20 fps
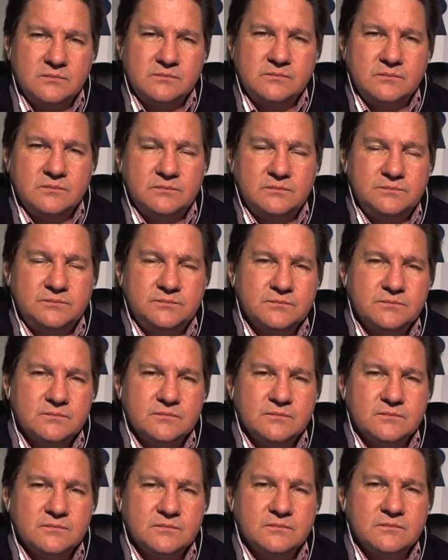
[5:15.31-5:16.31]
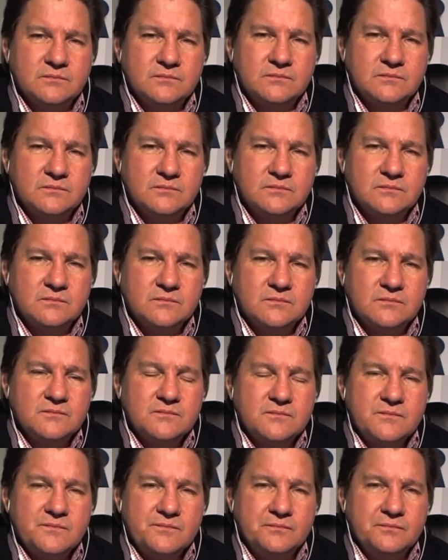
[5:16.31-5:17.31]

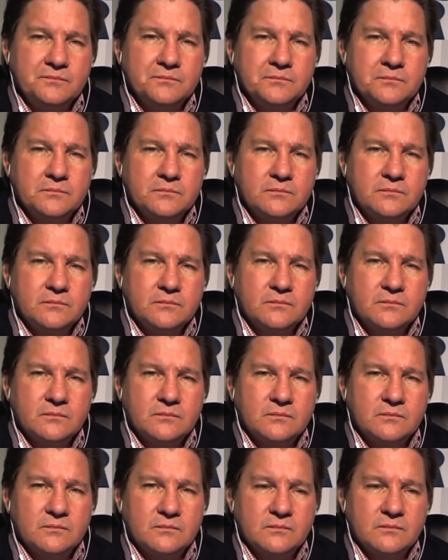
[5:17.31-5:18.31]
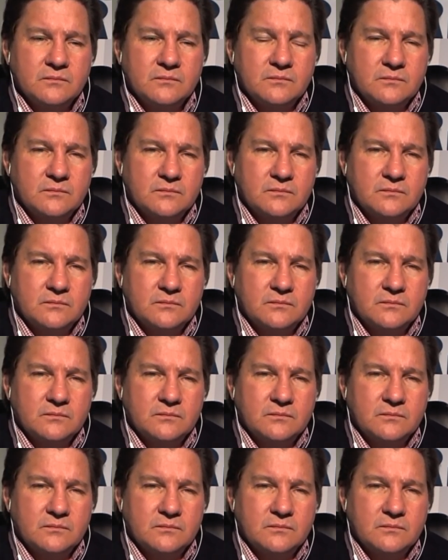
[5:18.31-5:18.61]
(not speaking)